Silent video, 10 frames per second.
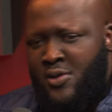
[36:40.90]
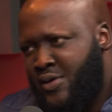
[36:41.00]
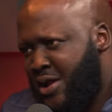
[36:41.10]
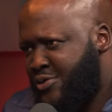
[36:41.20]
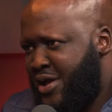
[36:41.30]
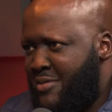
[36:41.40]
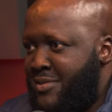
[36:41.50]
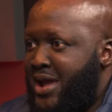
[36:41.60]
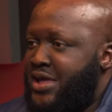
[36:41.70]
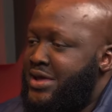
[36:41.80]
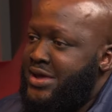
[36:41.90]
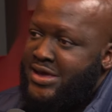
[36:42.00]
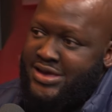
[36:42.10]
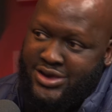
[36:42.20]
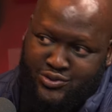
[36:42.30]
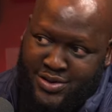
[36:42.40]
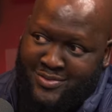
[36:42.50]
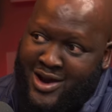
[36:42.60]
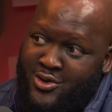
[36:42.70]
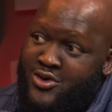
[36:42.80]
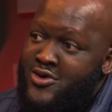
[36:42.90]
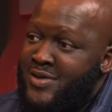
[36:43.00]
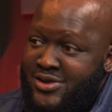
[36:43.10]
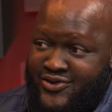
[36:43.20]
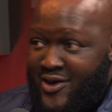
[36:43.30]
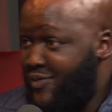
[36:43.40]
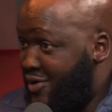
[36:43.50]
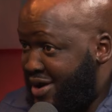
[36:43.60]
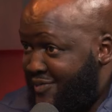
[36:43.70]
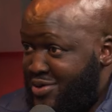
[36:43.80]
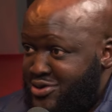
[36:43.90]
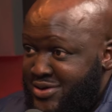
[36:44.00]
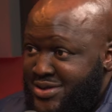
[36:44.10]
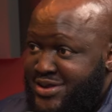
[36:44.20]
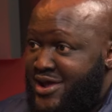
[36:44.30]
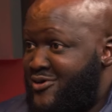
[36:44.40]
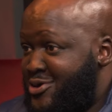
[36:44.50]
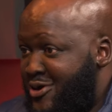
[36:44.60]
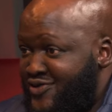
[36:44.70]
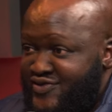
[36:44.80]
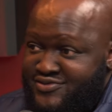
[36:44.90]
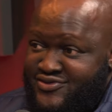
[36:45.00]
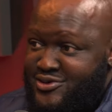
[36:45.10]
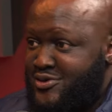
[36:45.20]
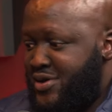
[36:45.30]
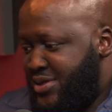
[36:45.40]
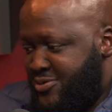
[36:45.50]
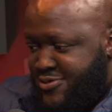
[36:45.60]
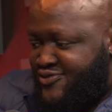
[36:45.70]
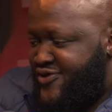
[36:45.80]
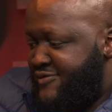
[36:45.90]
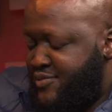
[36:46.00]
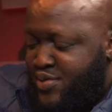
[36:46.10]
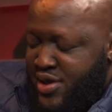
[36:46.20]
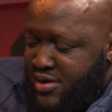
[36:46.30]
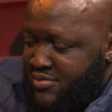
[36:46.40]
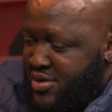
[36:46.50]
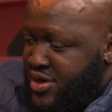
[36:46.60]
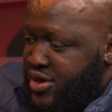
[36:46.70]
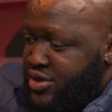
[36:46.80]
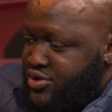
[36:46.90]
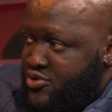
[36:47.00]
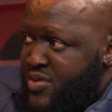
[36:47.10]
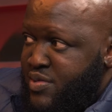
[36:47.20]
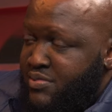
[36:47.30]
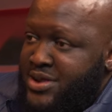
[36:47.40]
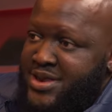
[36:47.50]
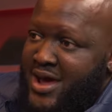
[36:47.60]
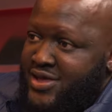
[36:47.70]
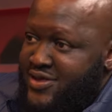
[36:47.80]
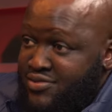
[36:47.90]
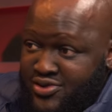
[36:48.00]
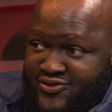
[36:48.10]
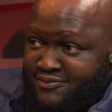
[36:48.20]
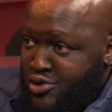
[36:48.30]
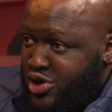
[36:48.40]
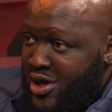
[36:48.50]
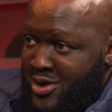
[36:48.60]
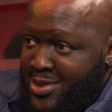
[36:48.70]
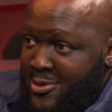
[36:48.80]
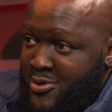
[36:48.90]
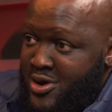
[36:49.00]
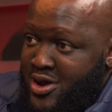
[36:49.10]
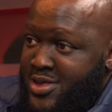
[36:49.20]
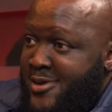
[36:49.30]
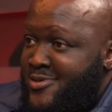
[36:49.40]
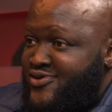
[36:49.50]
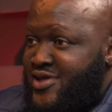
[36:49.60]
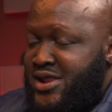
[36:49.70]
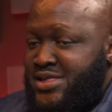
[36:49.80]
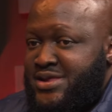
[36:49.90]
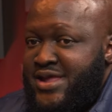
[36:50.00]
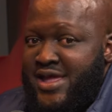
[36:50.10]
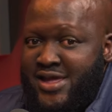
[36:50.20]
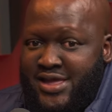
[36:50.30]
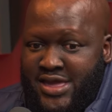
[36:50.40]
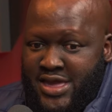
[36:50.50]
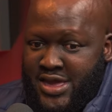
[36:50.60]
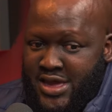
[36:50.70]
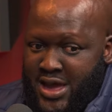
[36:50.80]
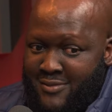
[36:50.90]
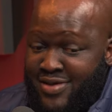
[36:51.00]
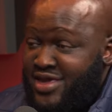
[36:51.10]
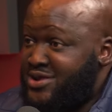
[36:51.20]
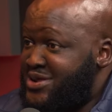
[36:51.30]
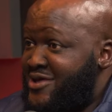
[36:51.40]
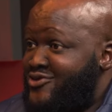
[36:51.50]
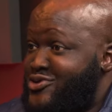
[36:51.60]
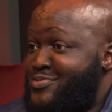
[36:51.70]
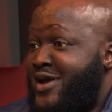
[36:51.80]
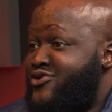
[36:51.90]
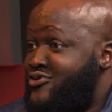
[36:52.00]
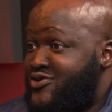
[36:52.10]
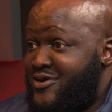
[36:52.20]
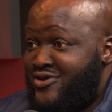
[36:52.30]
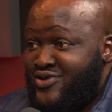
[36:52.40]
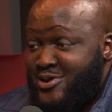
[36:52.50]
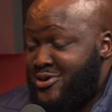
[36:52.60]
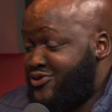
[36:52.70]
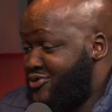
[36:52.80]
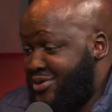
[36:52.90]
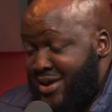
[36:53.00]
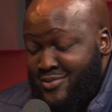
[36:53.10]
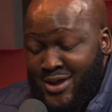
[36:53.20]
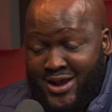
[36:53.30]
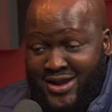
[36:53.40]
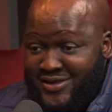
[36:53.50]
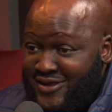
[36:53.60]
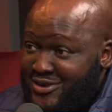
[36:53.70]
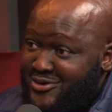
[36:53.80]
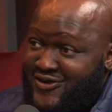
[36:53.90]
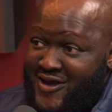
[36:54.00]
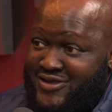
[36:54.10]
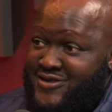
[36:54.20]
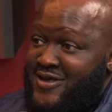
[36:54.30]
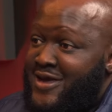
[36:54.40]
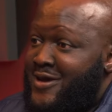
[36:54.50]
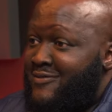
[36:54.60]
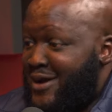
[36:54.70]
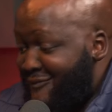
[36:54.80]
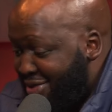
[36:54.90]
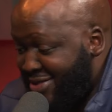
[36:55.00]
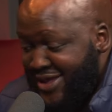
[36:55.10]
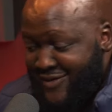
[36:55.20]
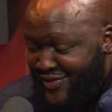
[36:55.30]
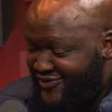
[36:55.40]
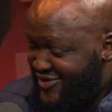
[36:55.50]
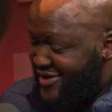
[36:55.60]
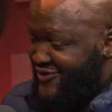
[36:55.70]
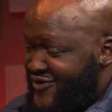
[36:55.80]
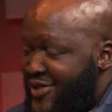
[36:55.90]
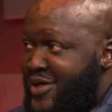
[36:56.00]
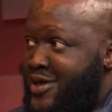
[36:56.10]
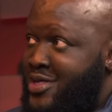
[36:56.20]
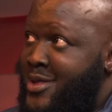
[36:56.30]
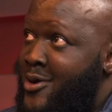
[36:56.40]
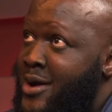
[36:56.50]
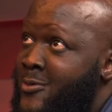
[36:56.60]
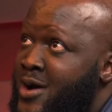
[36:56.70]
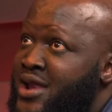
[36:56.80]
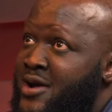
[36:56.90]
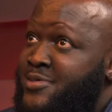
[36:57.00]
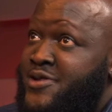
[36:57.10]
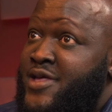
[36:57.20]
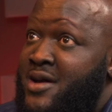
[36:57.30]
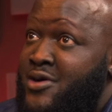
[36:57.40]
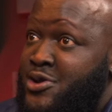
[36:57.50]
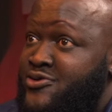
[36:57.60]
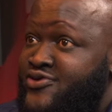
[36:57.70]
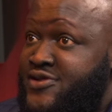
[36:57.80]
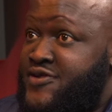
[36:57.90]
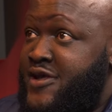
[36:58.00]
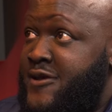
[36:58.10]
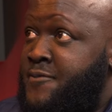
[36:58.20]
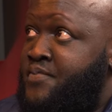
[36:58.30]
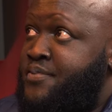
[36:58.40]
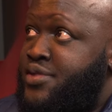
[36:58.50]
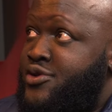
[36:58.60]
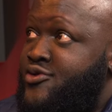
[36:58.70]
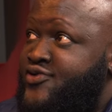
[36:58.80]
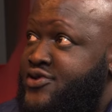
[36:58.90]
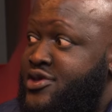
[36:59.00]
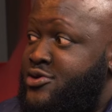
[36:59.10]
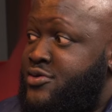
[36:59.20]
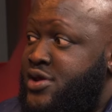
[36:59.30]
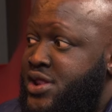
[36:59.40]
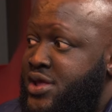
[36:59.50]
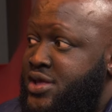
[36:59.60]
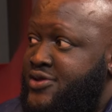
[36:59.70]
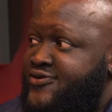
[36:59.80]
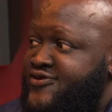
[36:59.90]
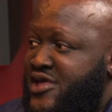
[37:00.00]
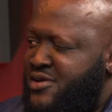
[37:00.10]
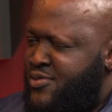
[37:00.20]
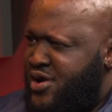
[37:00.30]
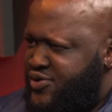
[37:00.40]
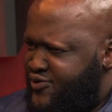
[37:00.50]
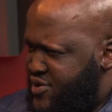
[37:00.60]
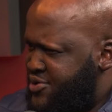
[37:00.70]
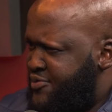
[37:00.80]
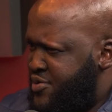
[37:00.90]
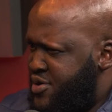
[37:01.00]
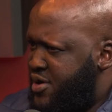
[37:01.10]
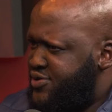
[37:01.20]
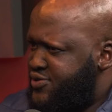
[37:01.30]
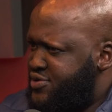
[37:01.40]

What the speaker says: When I would come back, he would be in my room and he would tell me what happened during the day, what concepts to do. And then from 7 p.m. to maybe midnight, I'm just pushing out the work that was done in the day. I'm making deals with my tutors that, look, dude, I'm not going to attend your tat, but I'm building a business. I think the one lovely thing about UCT really celebrates entrepreneurs.